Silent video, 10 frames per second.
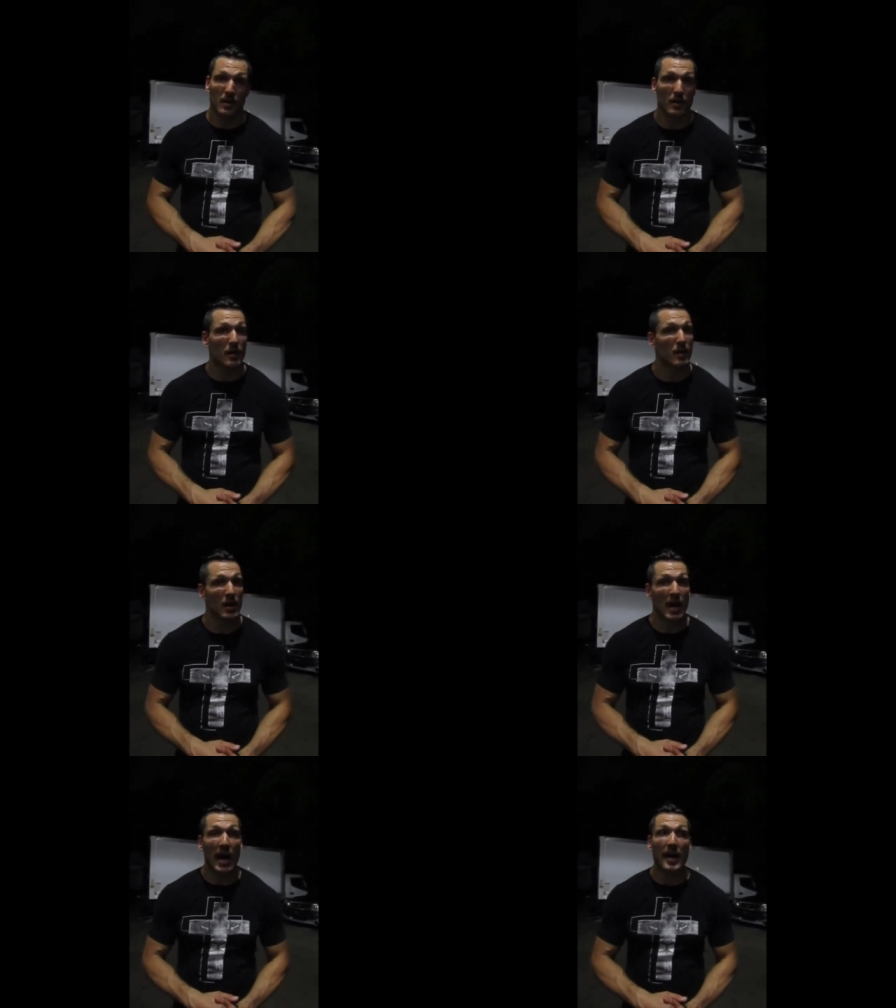What happened
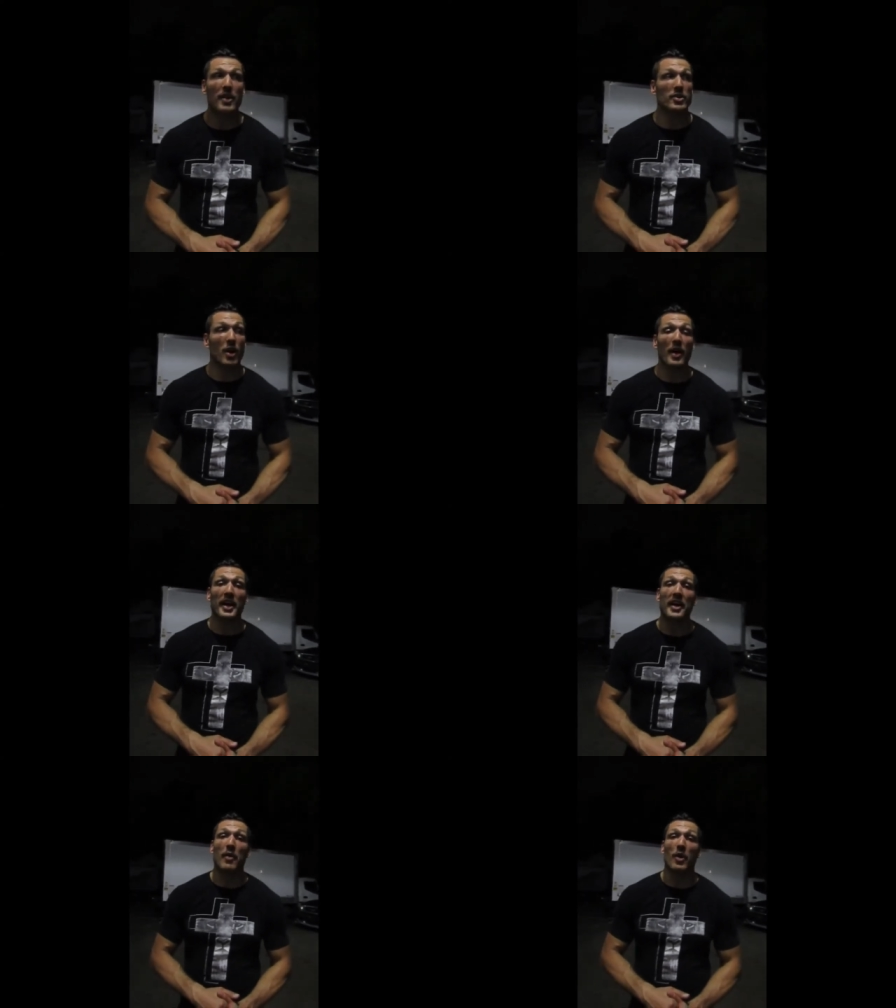here? I don't know. I
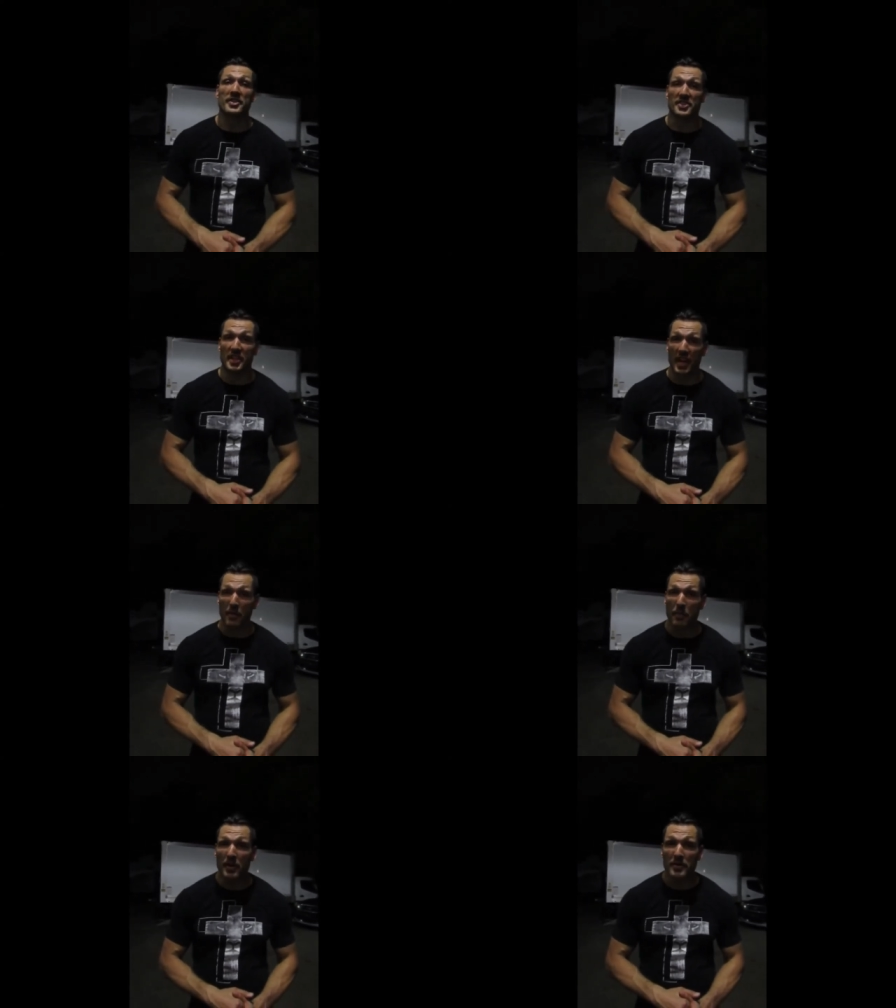got to watch
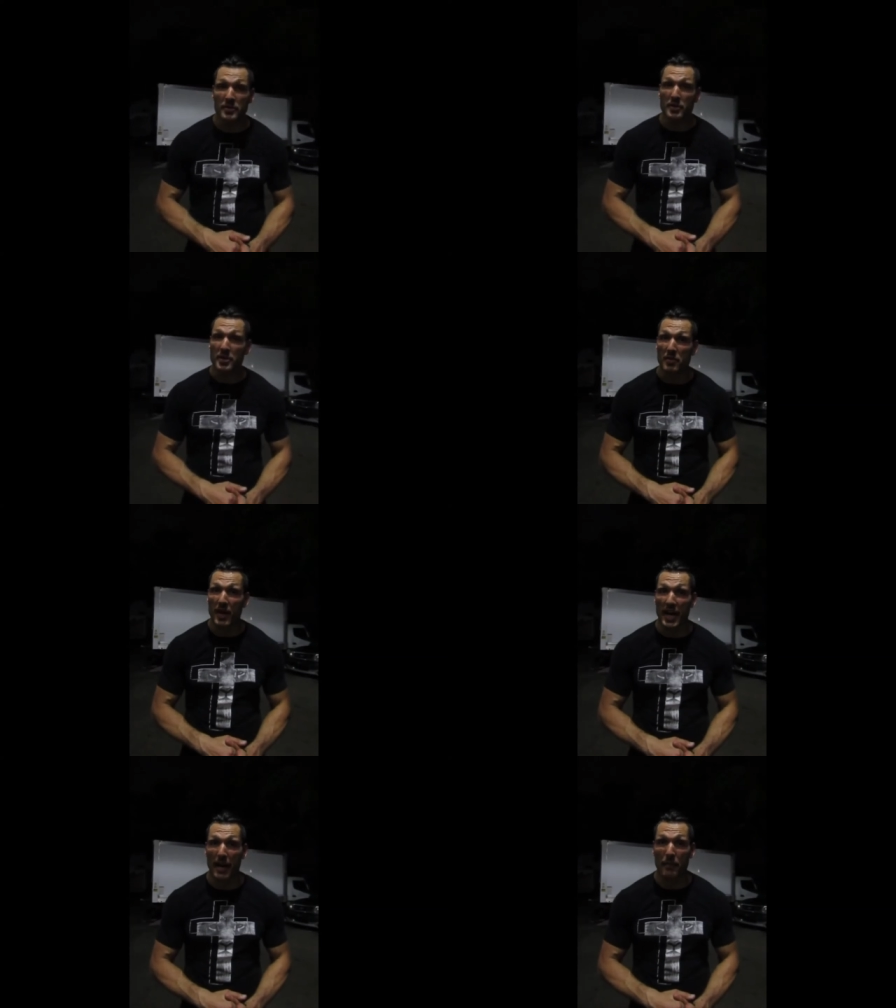tape to see
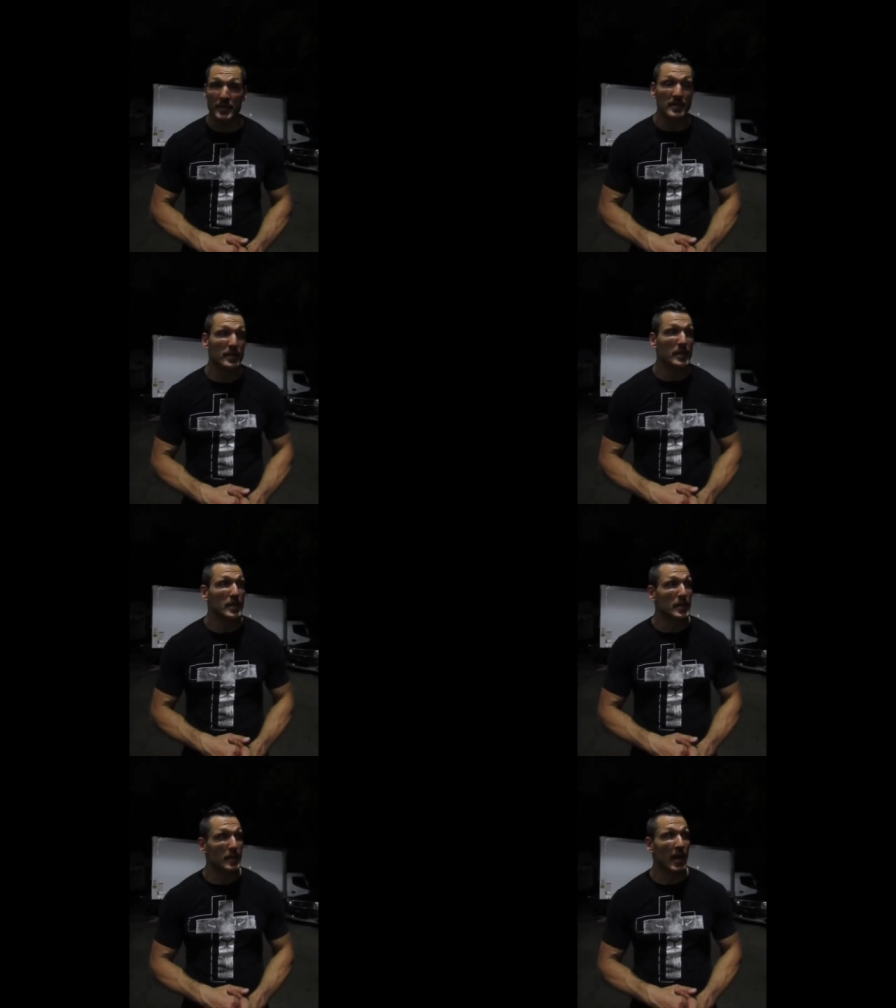what happened.
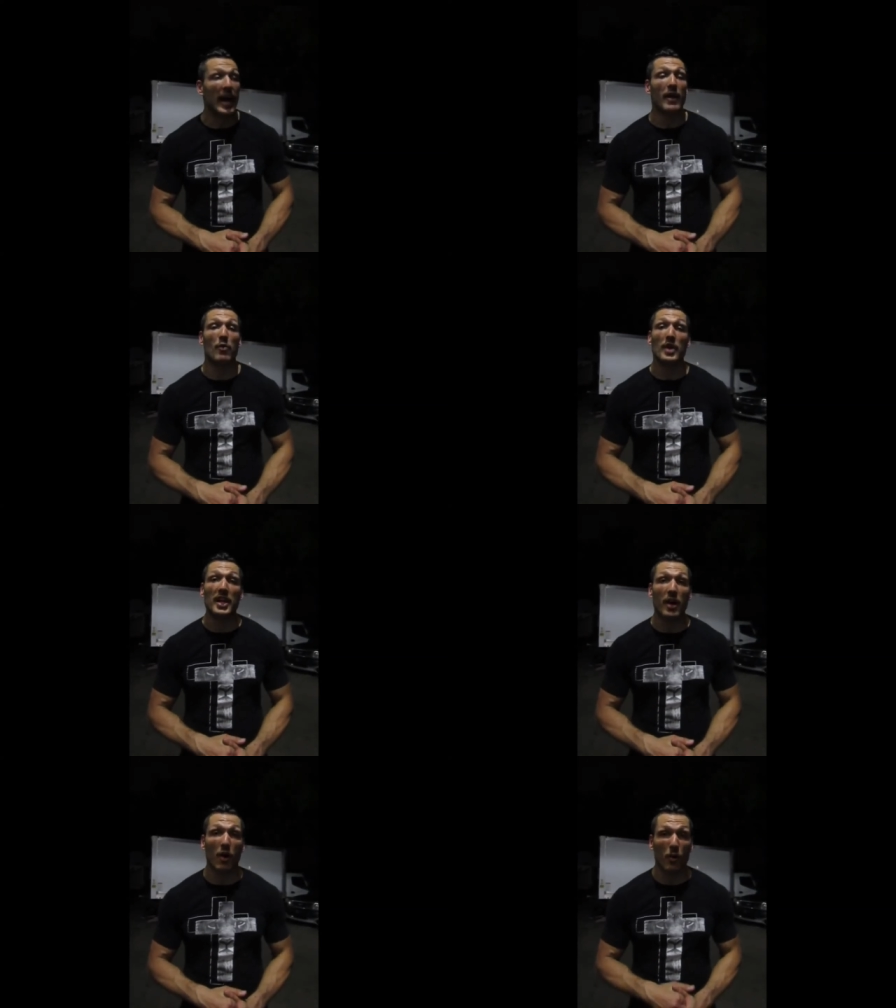I
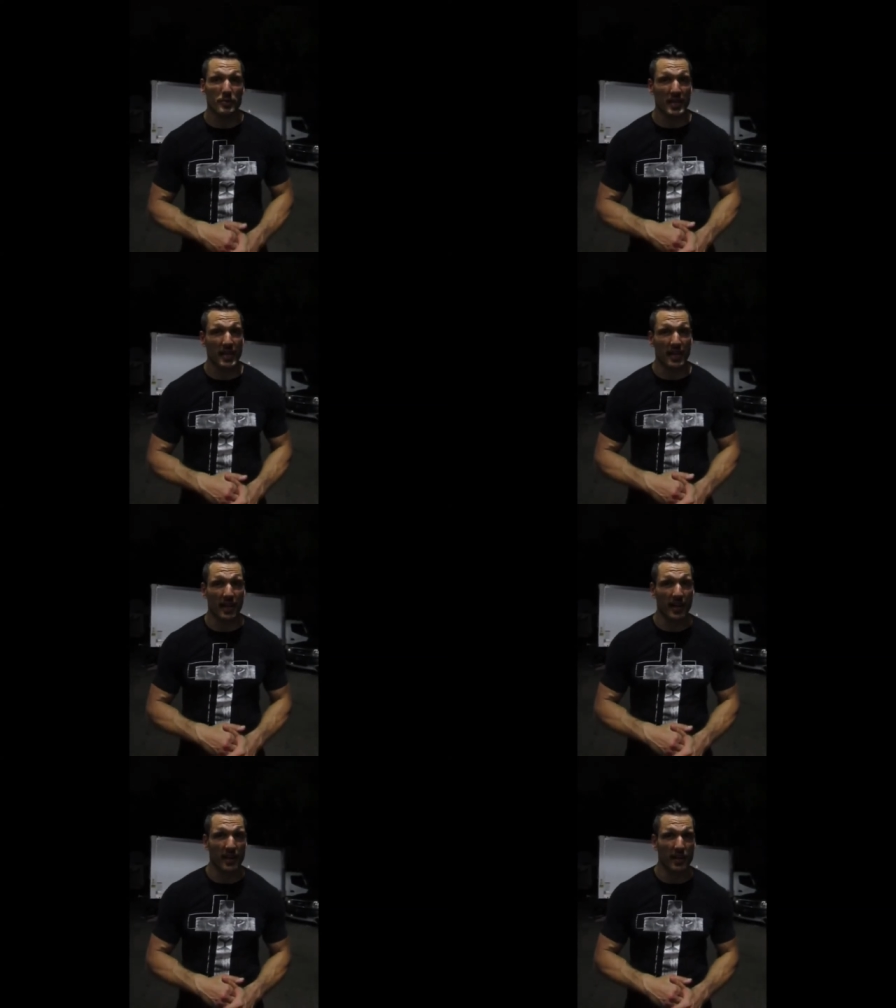really hope that
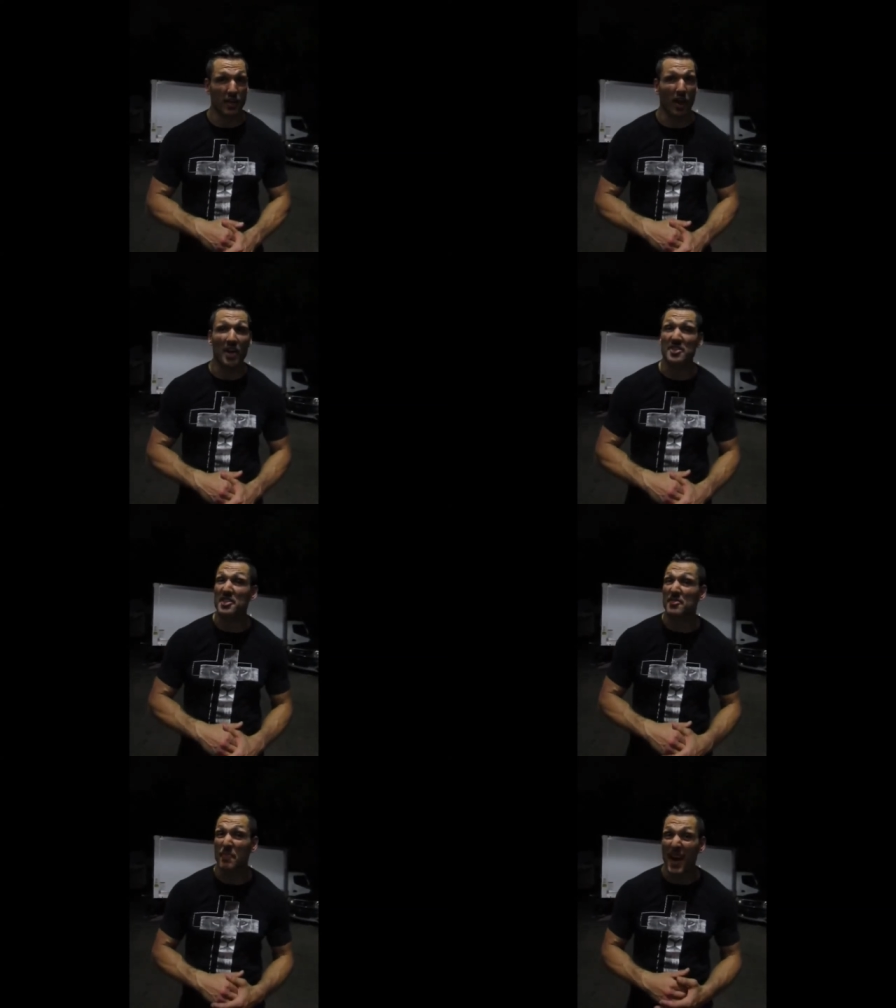he lost
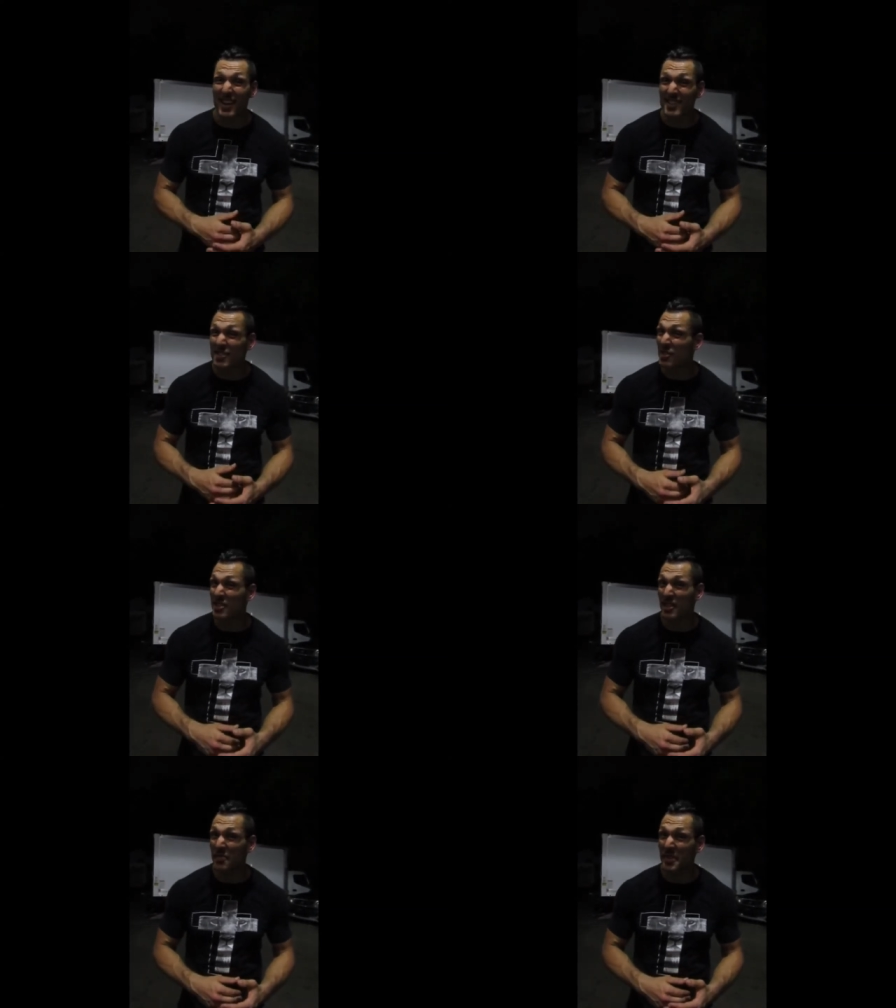his balance or
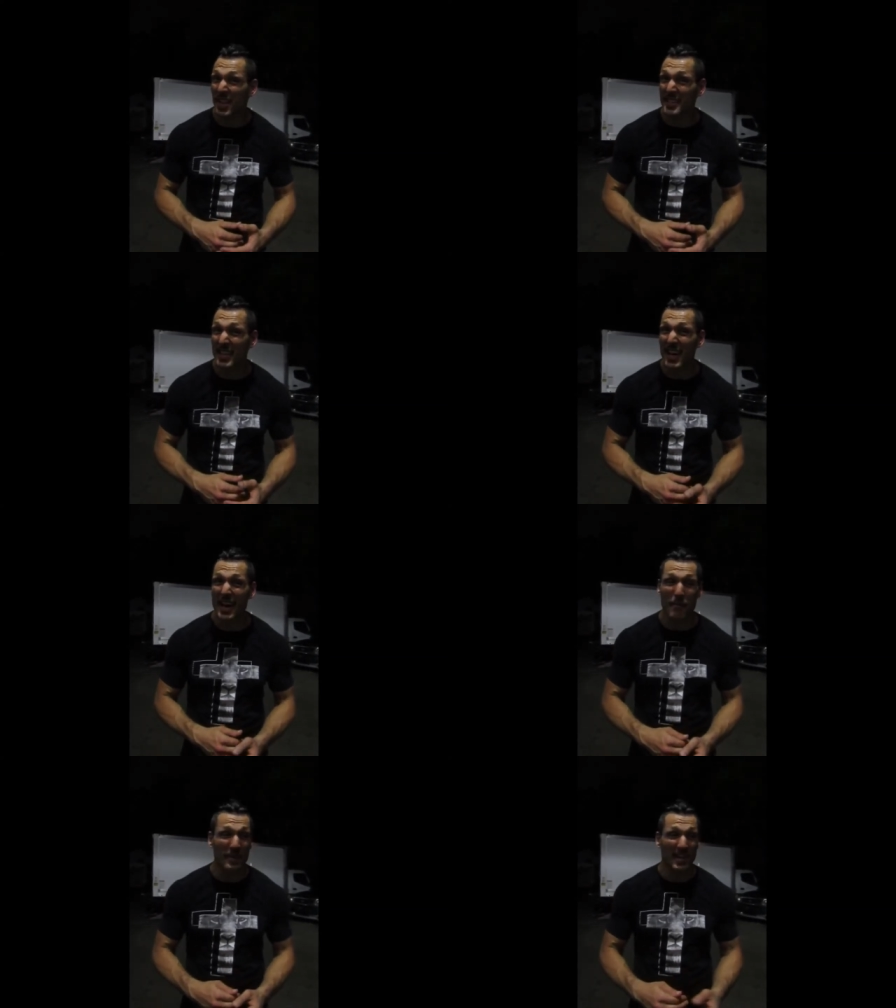something like that
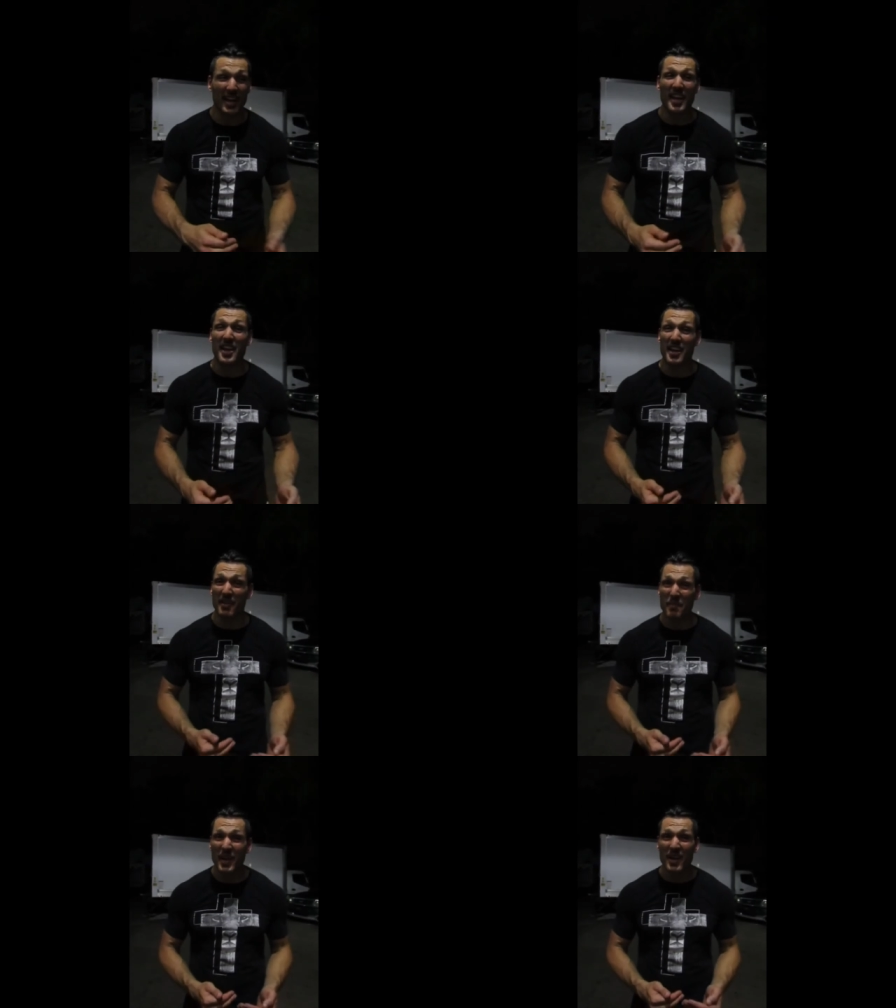happened and he
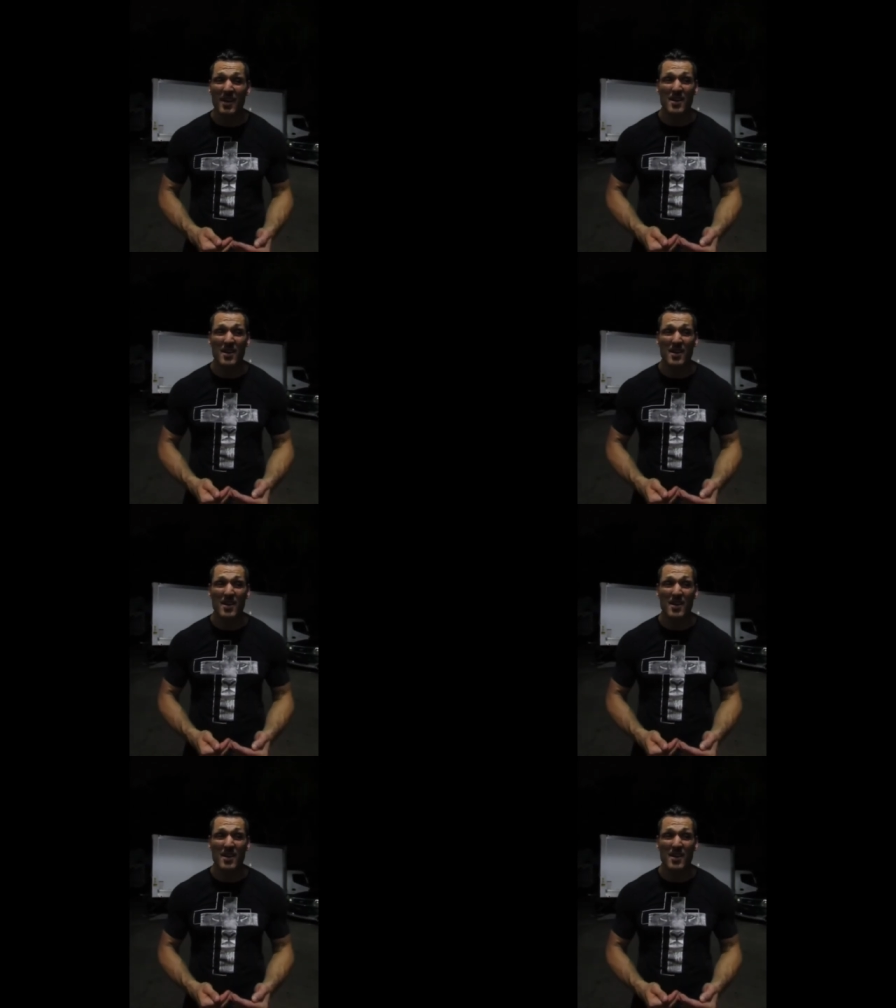hit me.